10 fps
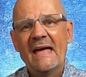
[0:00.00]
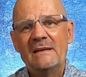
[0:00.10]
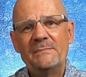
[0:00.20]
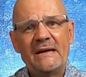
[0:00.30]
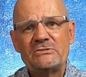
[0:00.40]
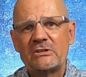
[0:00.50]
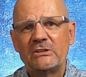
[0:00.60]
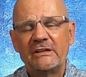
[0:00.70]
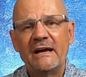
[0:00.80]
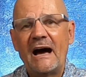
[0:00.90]
And
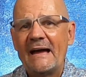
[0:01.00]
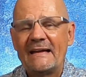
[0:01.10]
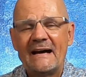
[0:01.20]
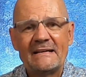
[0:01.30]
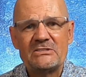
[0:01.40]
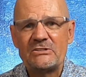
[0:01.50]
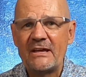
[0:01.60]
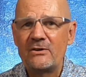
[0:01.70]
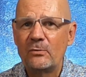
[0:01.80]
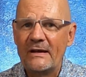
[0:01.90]
basically, I kind of
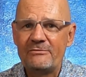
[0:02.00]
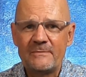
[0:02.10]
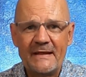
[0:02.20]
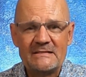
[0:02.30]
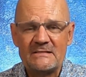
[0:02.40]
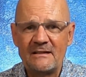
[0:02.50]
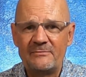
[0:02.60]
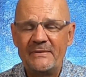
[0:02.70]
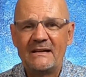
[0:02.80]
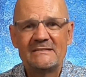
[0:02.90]
stay away from that
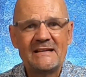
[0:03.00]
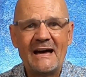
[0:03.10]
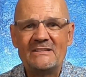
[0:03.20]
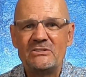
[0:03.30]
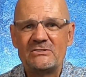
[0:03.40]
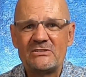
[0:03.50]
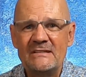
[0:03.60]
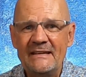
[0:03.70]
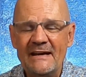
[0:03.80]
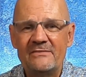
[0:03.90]
stuff because I
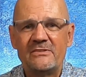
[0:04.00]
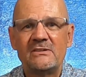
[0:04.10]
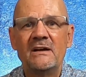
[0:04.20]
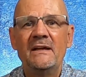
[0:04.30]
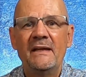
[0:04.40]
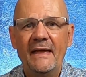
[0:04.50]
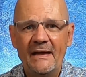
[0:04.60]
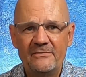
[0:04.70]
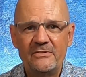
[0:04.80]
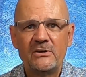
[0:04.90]
just never,
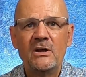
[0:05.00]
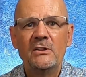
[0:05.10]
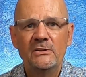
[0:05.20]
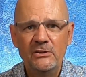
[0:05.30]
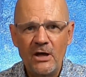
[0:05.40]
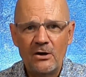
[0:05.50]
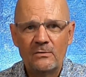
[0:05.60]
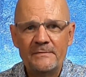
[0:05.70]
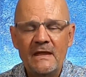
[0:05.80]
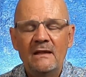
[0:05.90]
ever
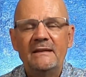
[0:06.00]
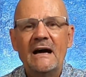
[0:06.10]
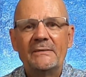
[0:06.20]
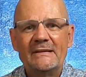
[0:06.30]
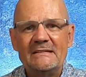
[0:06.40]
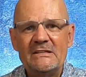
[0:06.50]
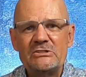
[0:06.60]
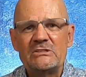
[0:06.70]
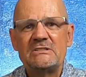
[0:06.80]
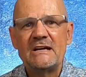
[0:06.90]
know. Now, in
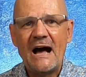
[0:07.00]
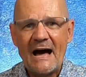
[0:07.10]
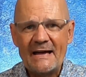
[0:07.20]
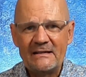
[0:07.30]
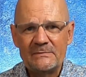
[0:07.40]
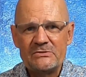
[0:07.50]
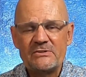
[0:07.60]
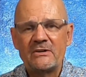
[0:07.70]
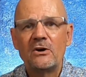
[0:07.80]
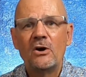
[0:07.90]
addition to
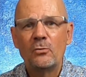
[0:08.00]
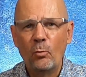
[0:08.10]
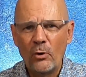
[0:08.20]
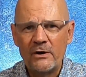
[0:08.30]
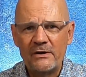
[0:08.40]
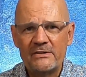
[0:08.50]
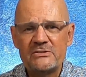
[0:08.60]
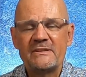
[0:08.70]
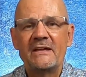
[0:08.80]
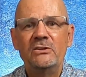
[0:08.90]
items, there are
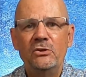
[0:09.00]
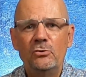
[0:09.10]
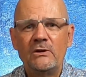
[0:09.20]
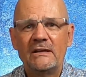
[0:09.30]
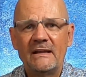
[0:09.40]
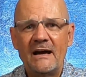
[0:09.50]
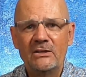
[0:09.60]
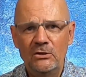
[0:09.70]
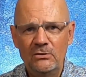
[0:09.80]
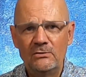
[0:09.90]
words that you
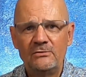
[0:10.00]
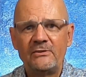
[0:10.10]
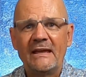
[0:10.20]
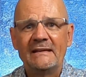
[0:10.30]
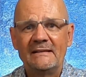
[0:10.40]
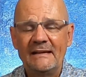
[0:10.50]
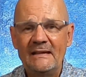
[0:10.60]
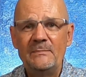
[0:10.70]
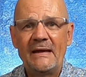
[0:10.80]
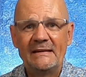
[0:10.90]
cannot use in an
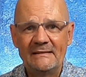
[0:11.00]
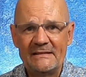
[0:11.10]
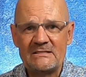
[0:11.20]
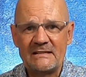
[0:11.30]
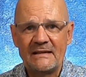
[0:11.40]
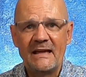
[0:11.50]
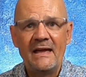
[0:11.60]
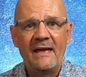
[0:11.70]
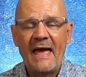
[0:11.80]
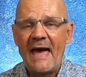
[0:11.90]
eBay listing